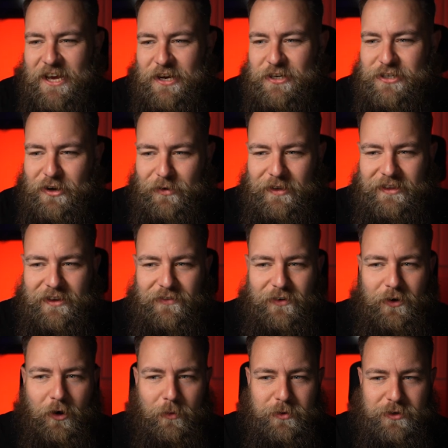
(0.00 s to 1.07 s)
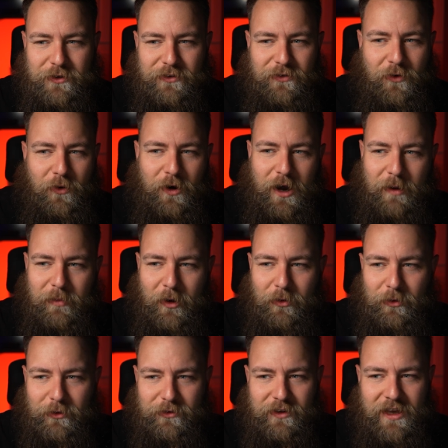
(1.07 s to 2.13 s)
showing different options for cup
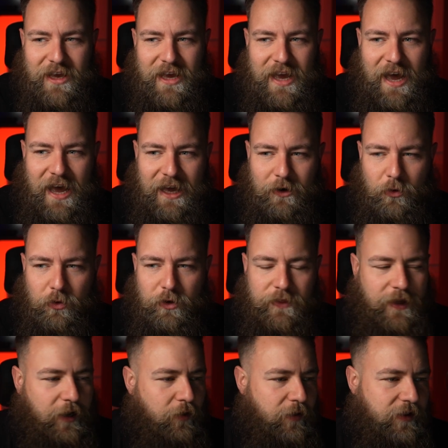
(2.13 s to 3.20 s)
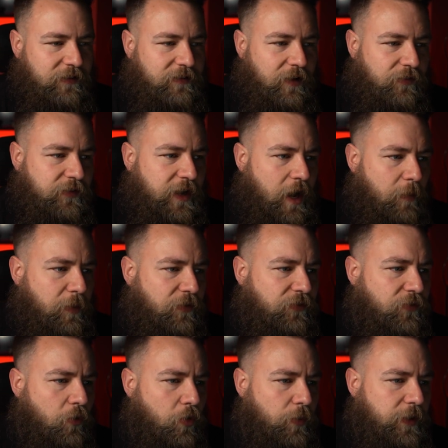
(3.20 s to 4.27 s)
holders and all of that great stuff. Now,
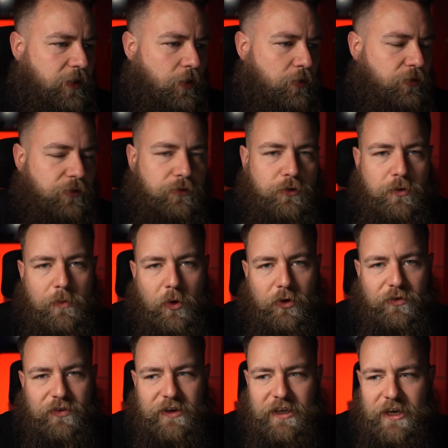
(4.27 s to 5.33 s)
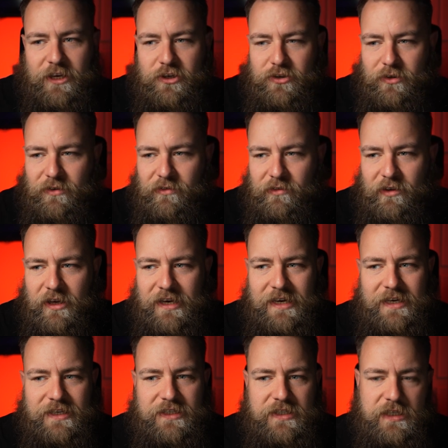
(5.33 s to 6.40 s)
before we go through modifications,
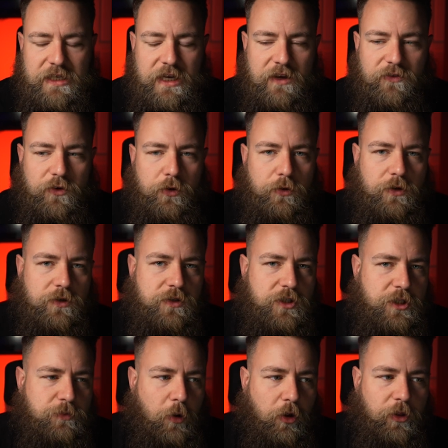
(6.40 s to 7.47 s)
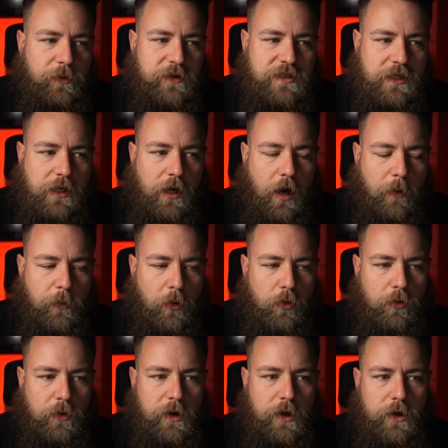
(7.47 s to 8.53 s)
see if you can spot them. There's a
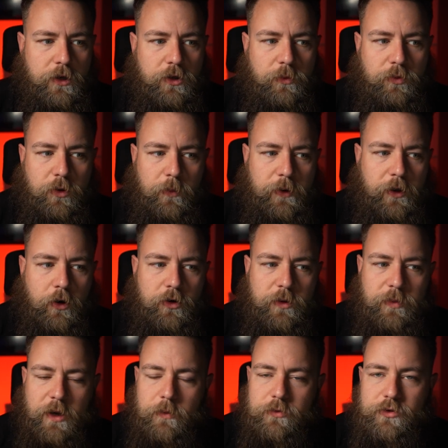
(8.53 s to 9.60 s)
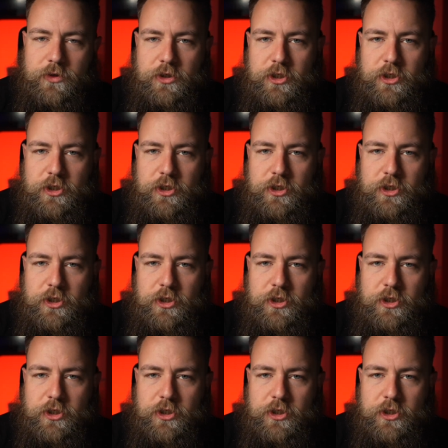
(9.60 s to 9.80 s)
couple. You'll probably only be able to